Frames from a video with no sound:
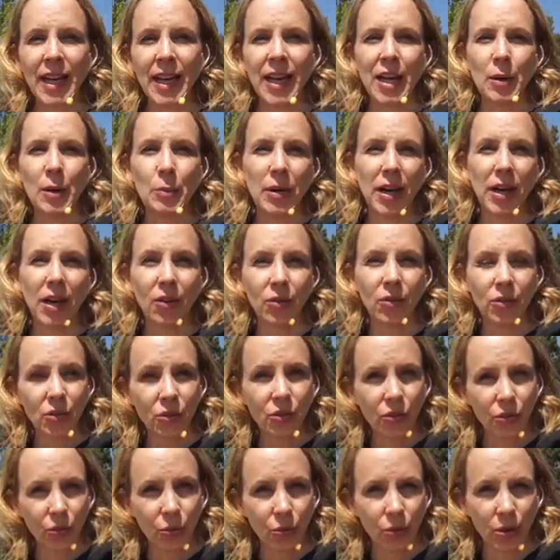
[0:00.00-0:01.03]
and pelvic
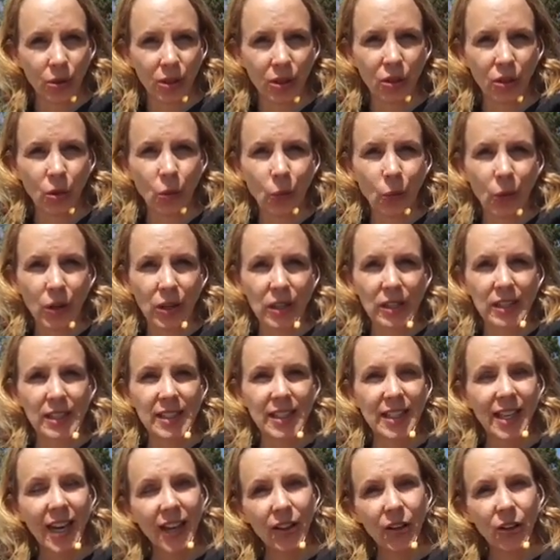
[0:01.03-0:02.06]
floor work
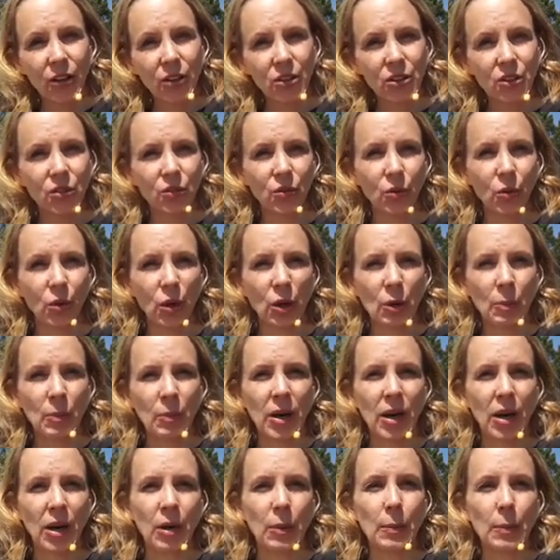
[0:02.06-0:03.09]
together to form
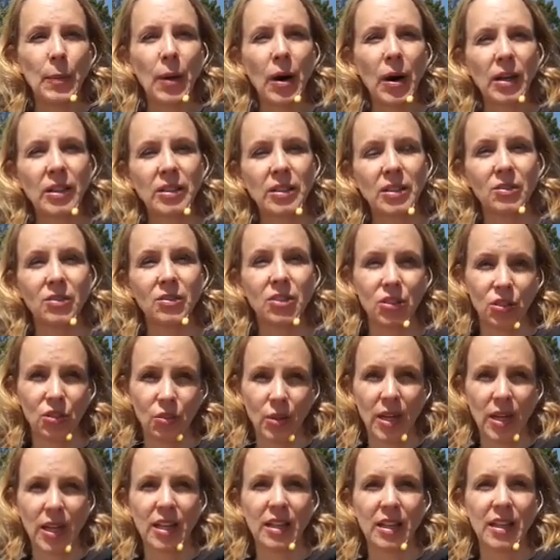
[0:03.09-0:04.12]
a box of
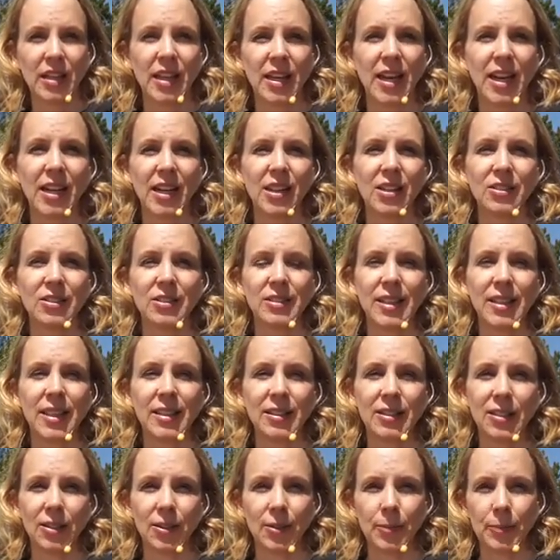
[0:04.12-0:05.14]
strength at your
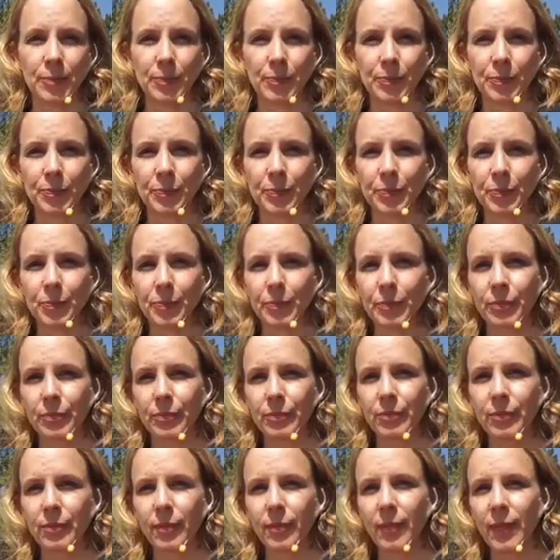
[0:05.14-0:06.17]
center.
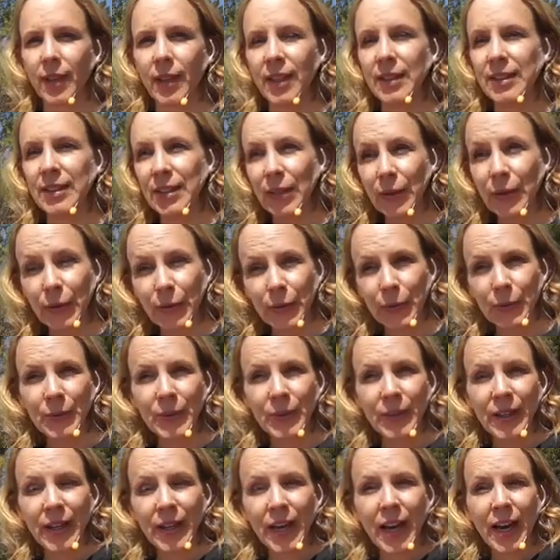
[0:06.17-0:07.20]
So
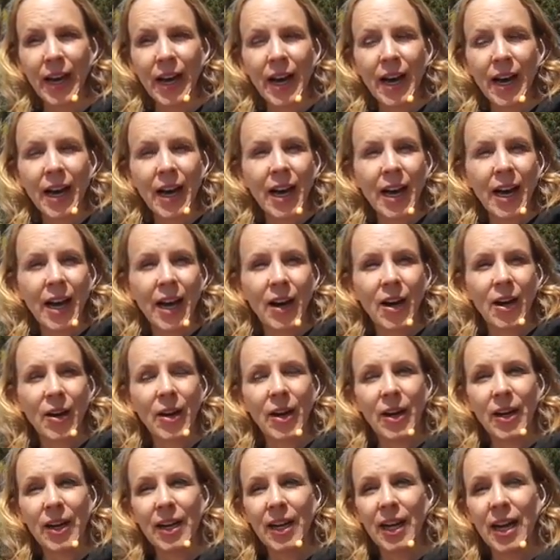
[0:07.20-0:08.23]

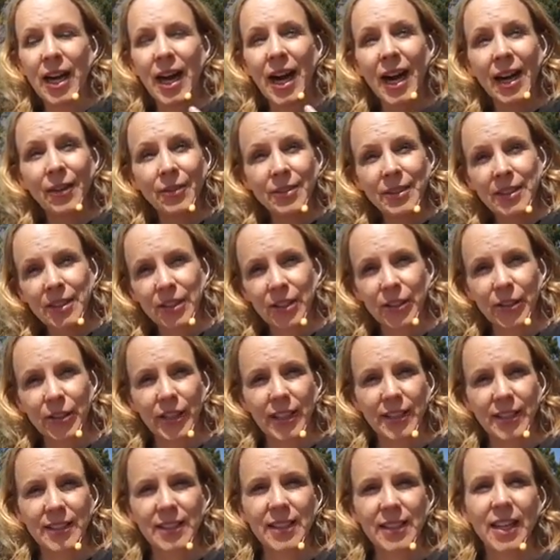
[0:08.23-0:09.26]
I was
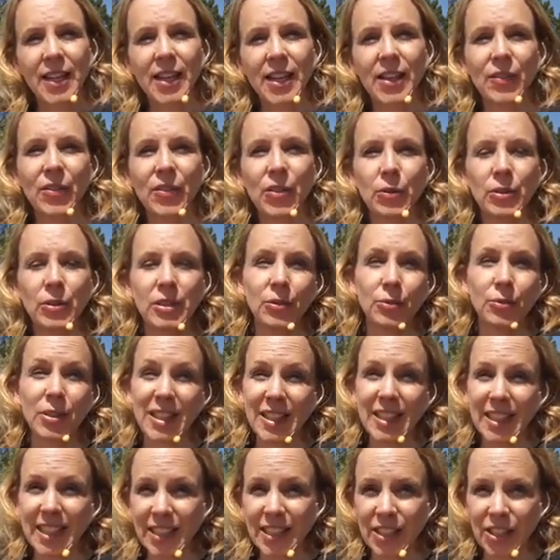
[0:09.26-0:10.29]
curious if there was a
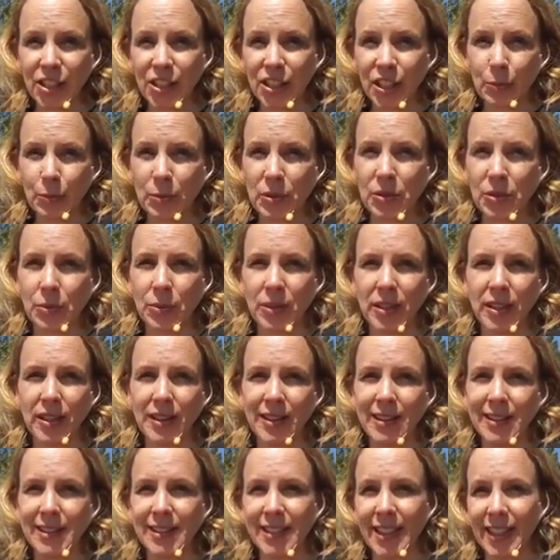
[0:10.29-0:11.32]
relationship
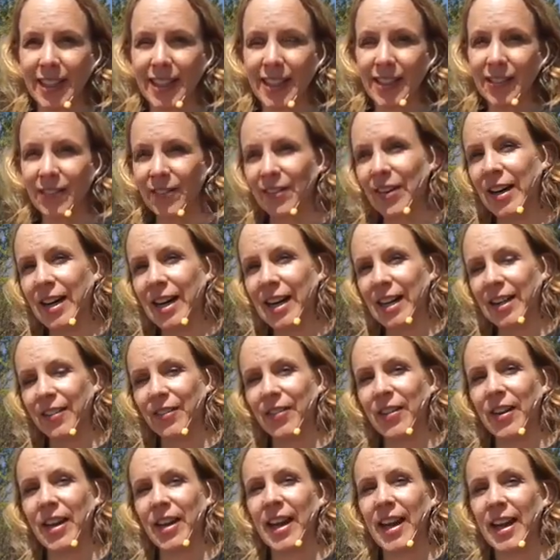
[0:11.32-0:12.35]
between the daily
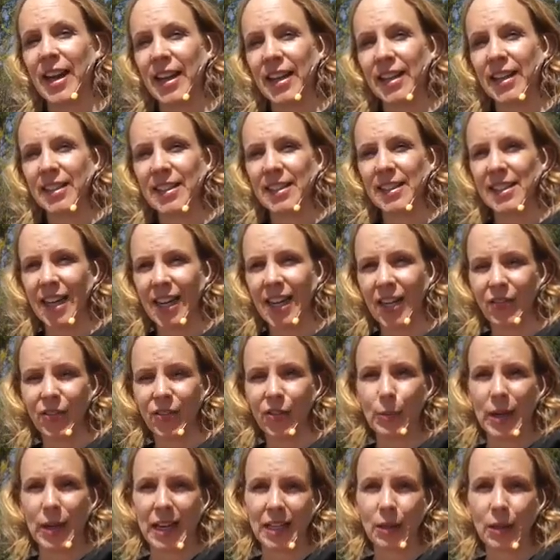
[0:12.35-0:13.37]
five and
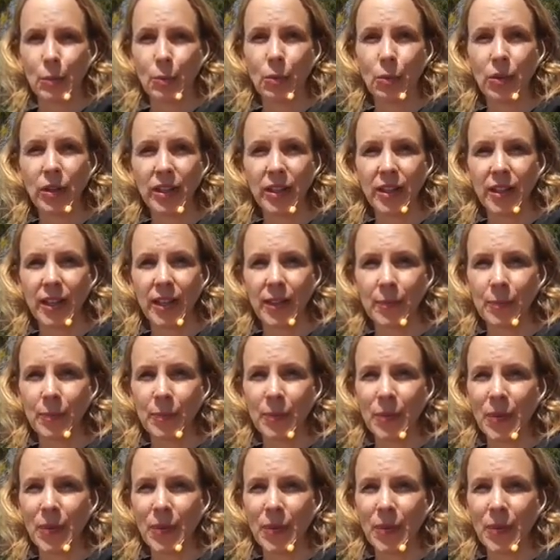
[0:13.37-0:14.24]
diaphragmatic breathing.